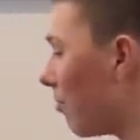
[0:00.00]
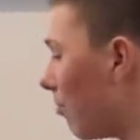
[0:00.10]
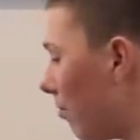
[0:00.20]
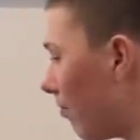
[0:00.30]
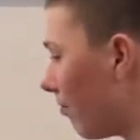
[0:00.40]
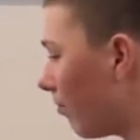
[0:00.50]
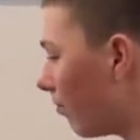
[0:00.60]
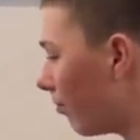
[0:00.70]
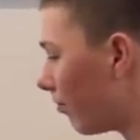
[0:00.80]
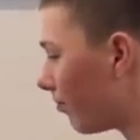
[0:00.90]
went home
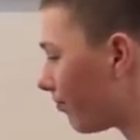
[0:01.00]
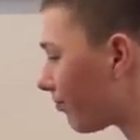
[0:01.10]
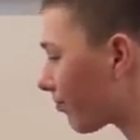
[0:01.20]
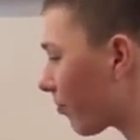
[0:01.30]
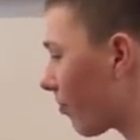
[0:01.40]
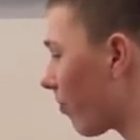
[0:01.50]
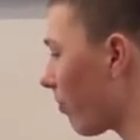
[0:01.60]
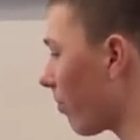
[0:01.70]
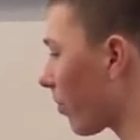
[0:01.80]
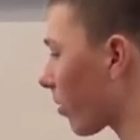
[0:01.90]
after lunch and
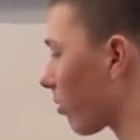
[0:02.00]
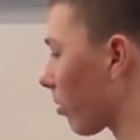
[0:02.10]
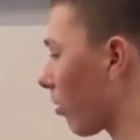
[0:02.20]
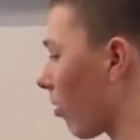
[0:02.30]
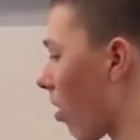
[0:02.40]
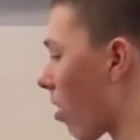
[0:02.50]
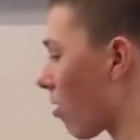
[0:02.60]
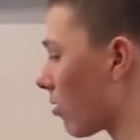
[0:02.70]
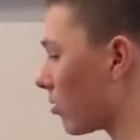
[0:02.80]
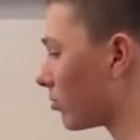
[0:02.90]
got two
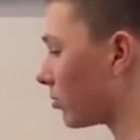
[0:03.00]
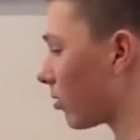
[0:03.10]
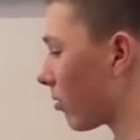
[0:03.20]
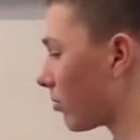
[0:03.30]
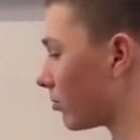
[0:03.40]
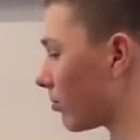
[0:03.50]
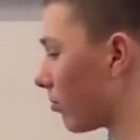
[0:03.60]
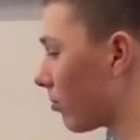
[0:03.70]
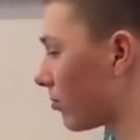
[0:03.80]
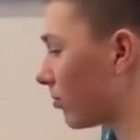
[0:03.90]
more helpers. Now
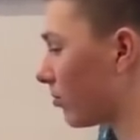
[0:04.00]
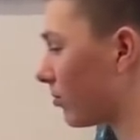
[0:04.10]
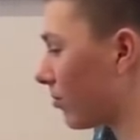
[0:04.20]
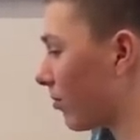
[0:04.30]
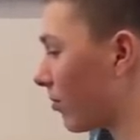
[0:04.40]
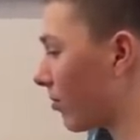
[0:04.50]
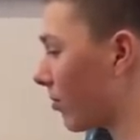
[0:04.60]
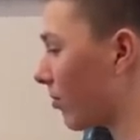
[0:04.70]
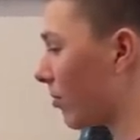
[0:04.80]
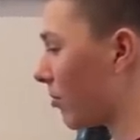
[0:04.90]
we've got three all
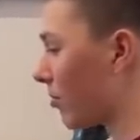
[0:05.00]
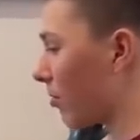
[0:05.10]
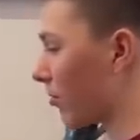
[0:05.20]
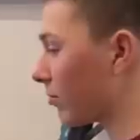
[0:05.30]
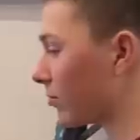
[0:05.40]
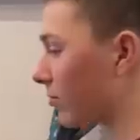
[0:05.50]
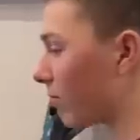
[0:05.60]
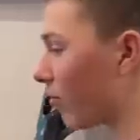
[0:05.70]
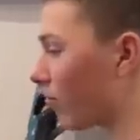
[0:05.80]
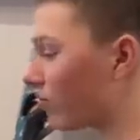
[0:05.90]
together.
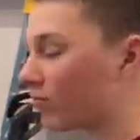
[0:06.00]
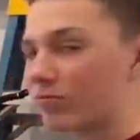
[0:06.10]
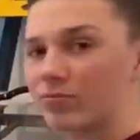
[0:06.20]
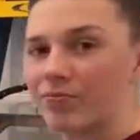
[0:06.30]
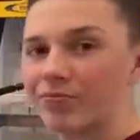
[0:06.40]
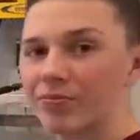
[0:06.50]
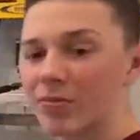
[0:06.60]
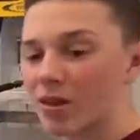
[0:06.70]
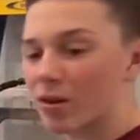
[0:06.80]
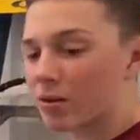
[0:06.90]
We got Justin
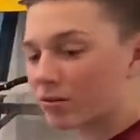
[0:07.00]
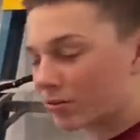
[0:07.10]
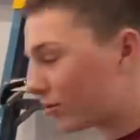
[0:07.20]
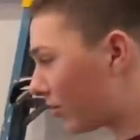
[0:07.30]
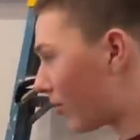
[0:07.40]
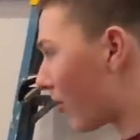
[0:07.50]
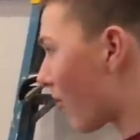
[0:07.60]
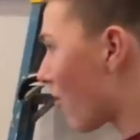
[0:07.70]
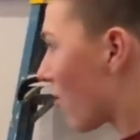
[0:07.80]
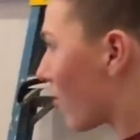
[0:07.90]
and